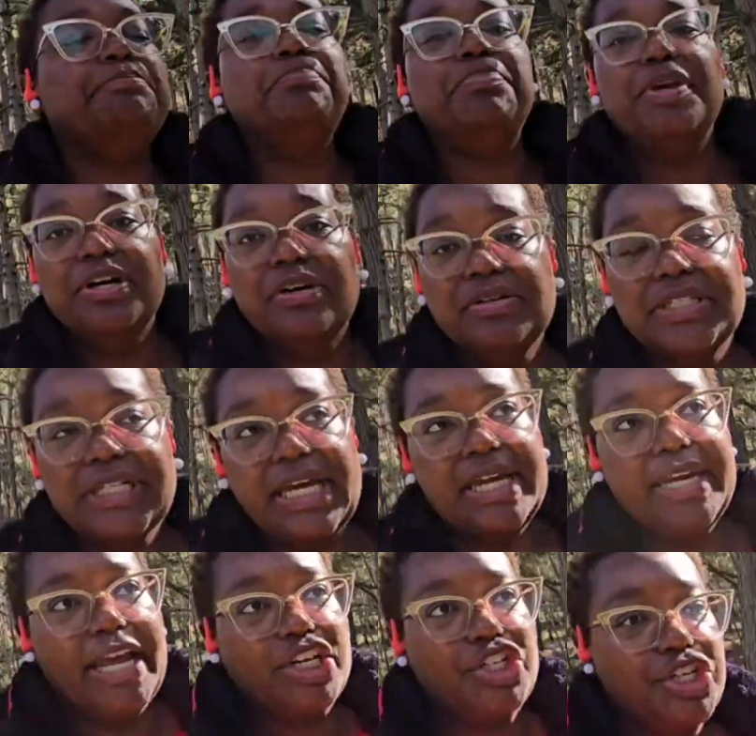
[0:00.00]
build a
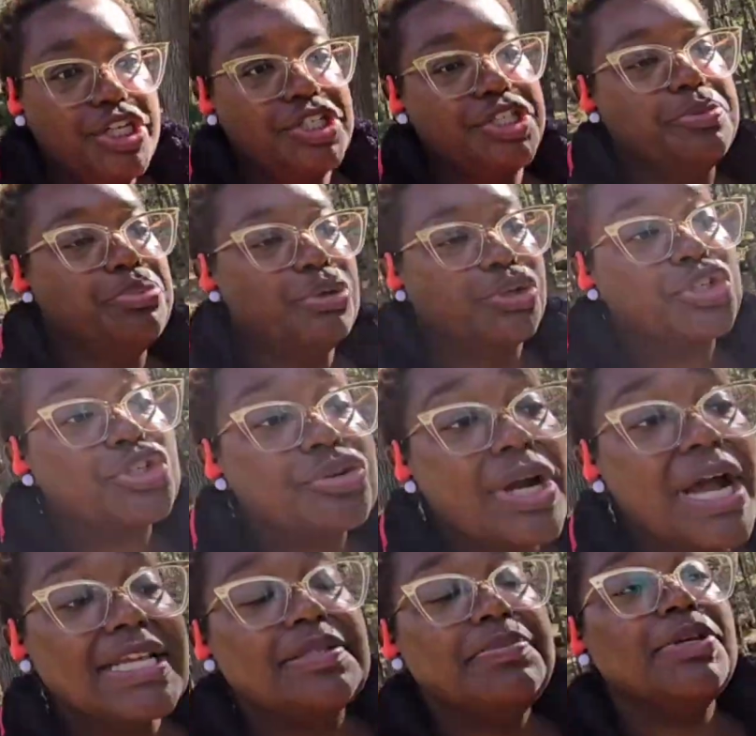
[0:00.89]
connection and to build
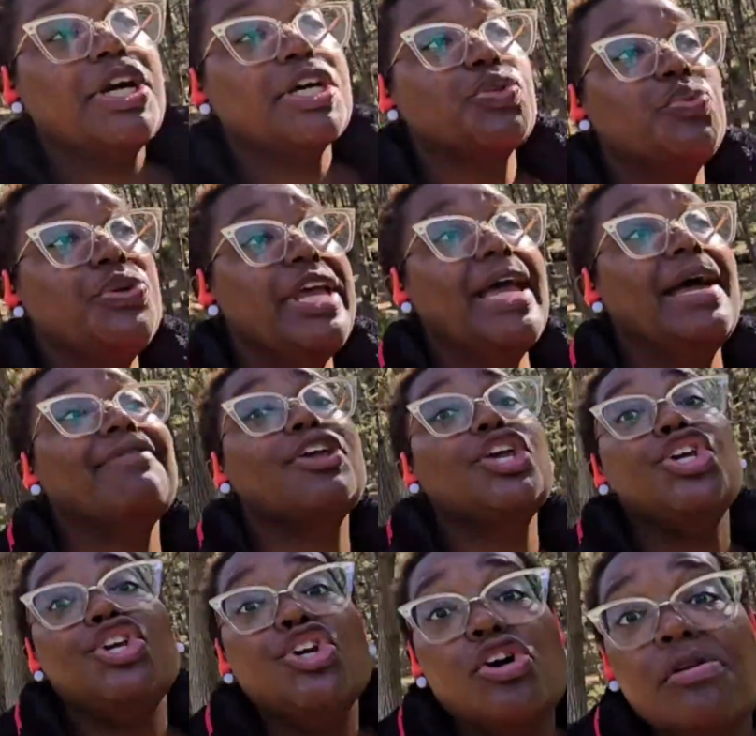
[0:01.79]
trust because we have
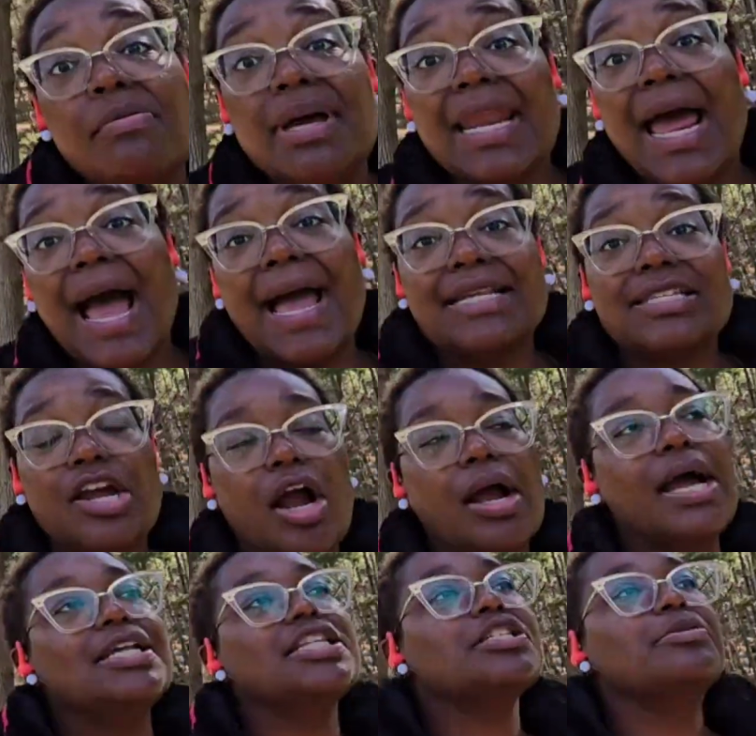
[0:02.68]
humanized our
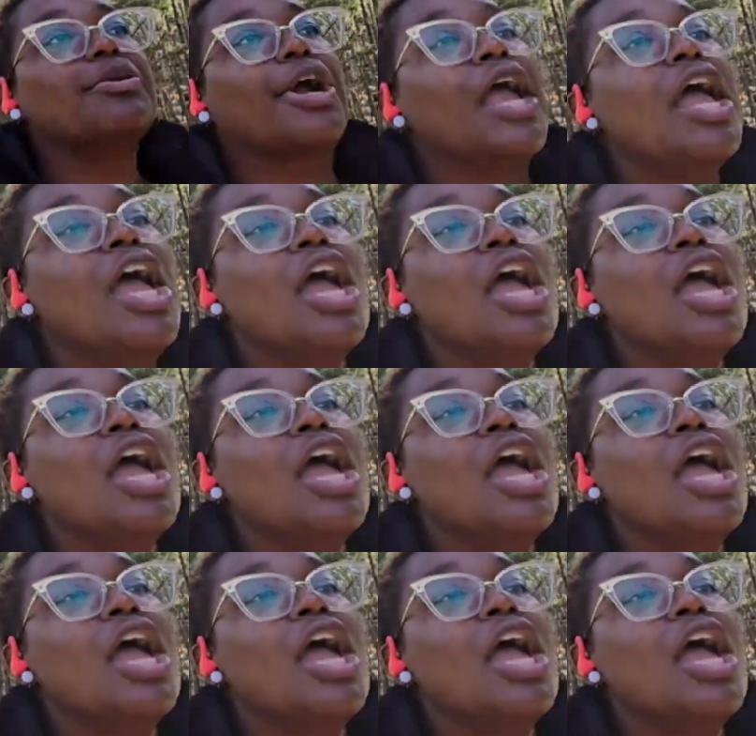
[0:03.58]
customer.